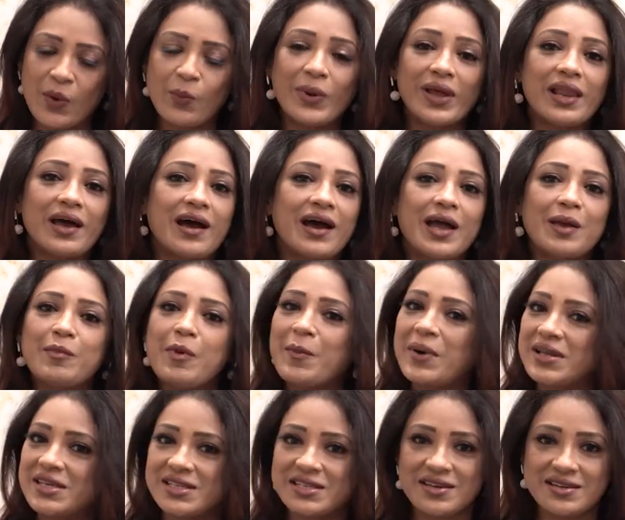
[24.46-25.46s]
Well, I am a
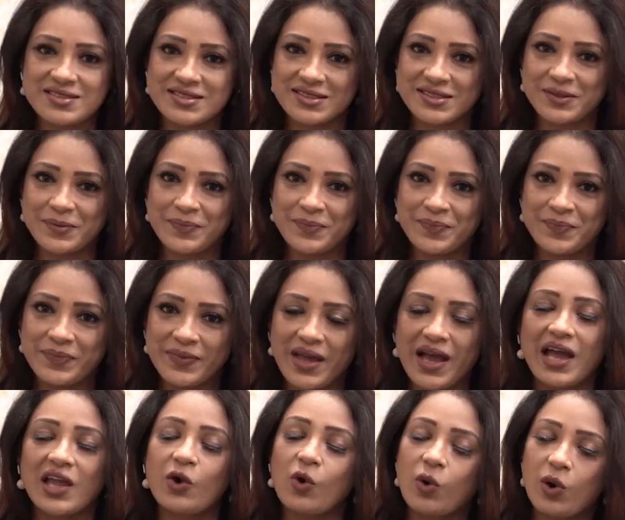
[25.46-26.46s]
multitasker.
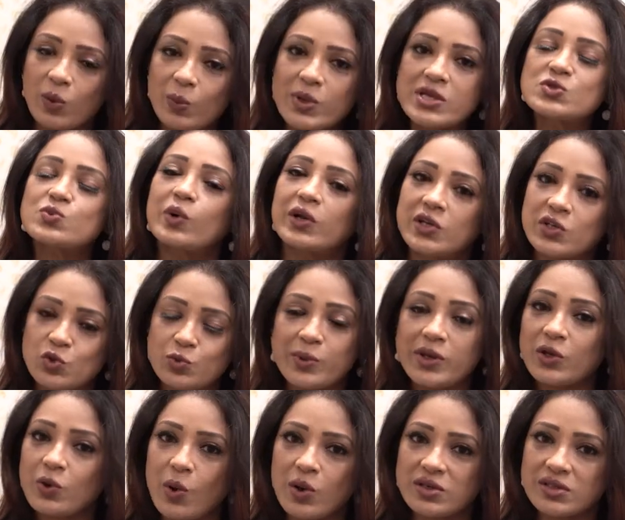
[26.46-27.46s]
I always wanted to
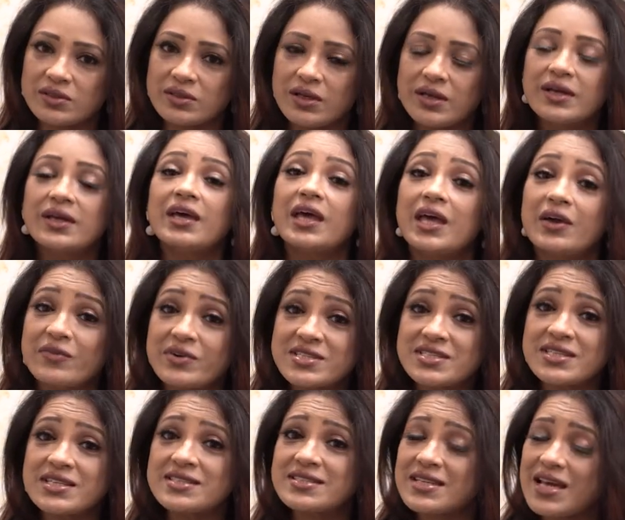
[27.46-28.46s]
be a doctor ever
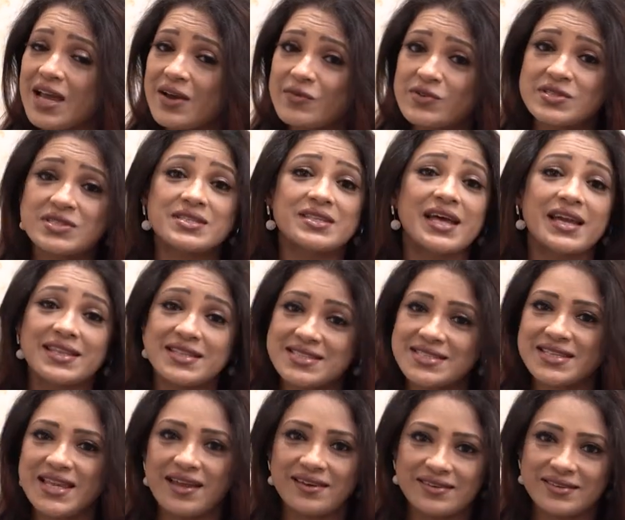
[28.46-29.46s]
since I was in 9th
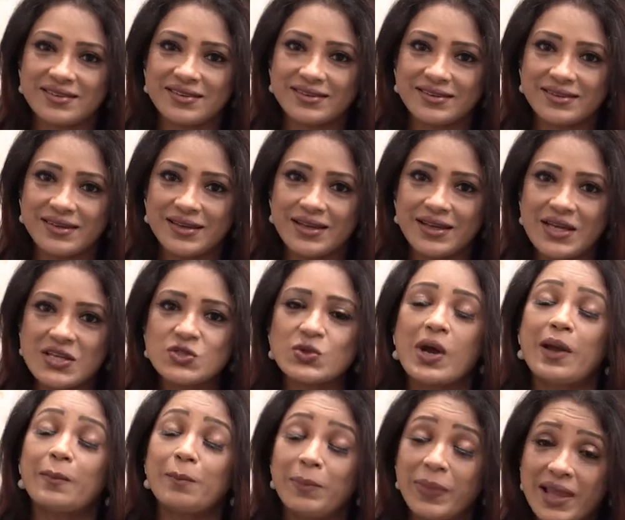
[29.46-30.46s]
standard. So
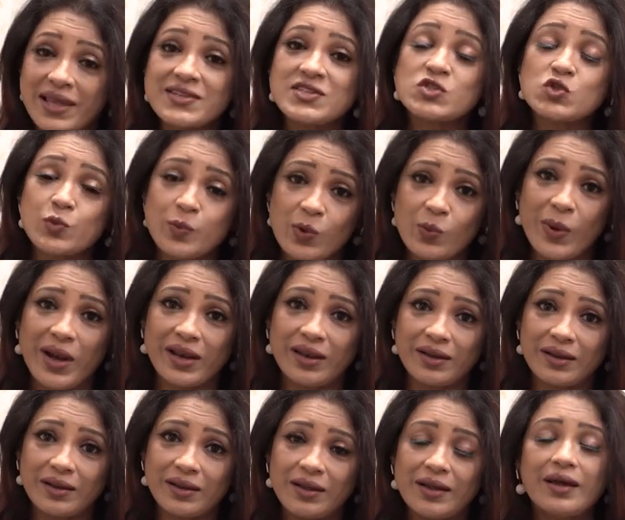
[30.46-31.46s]
I'm blessed to be one.
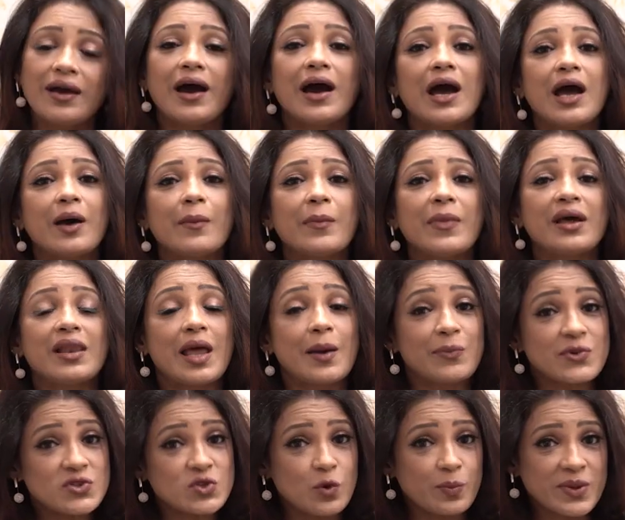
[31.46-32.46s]
I am a
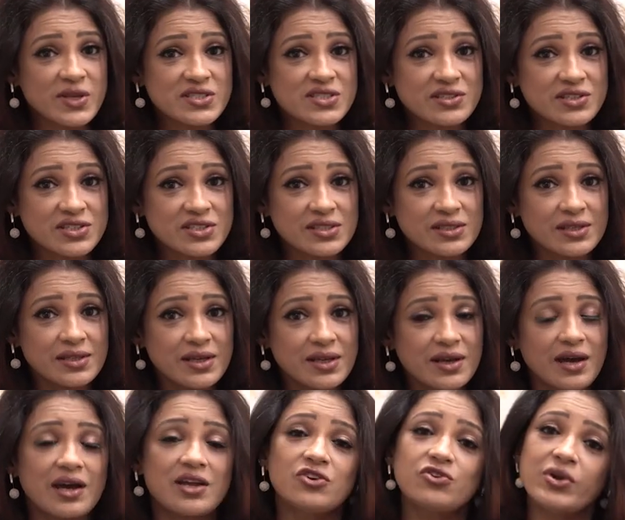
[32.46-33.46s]
laparoscopic surgeon,
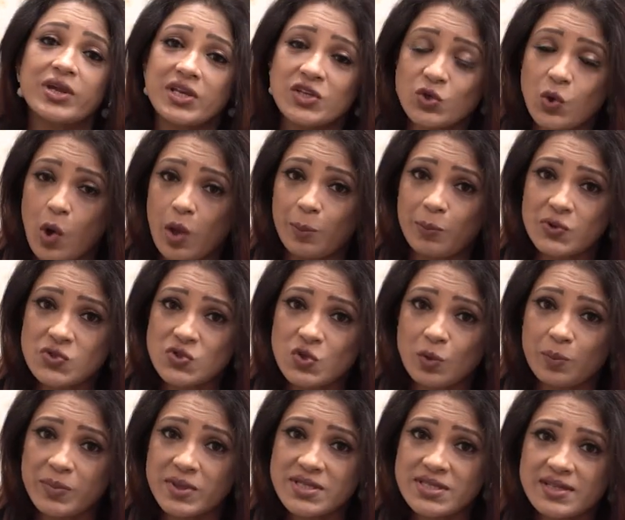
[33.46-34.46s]
a trained
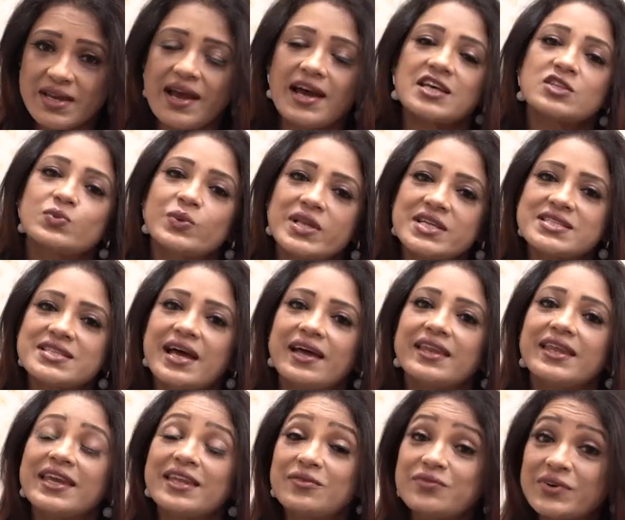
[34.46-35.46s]
colposcopist, as well as
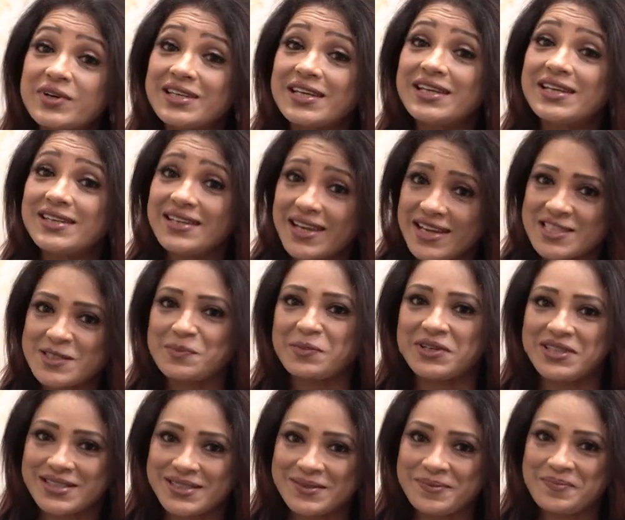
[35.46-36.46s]
an infertility
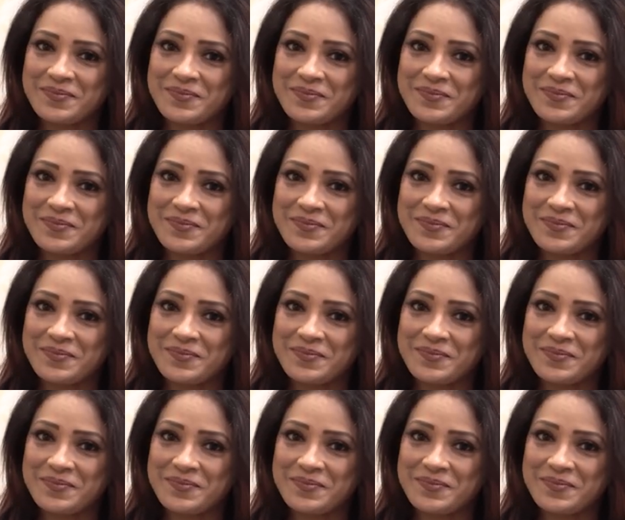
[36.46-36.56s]
expert.